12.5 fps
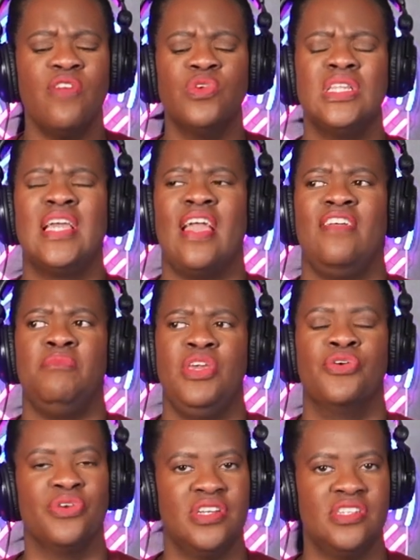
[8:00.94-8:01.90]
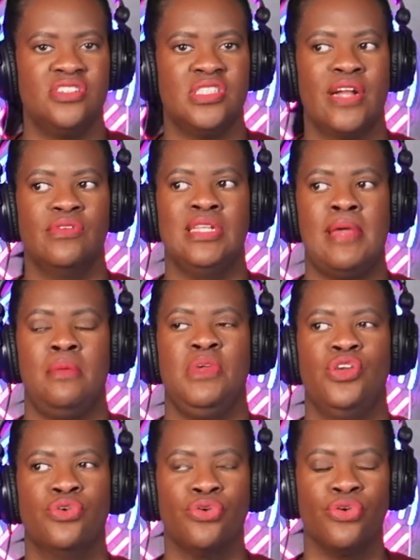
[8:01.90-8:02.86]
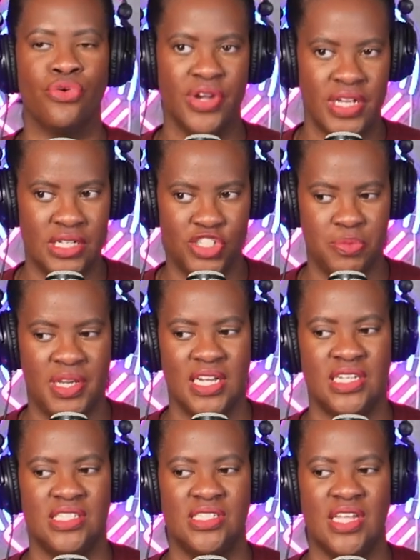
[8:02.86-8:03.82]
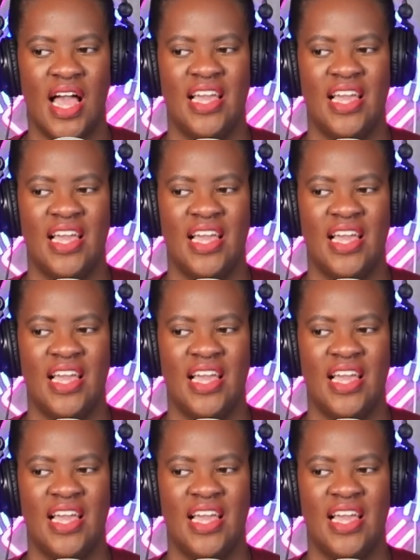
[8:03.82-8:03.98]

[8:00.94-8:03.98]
really gave me cringe. That really made me cringe because